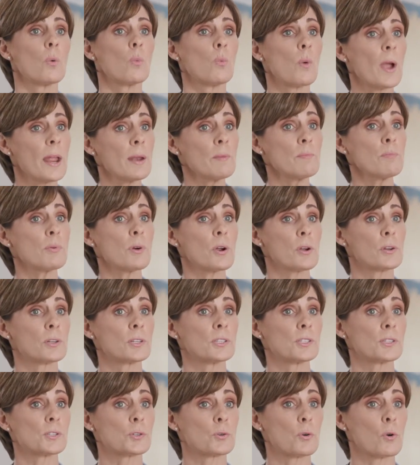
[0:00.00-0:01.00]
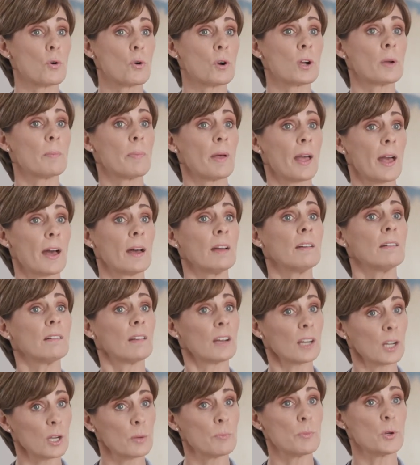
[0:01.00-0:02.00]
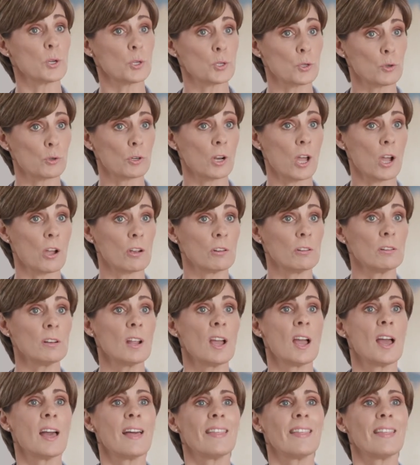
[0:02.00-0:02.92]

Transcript: When brokers talk about a commercial loan,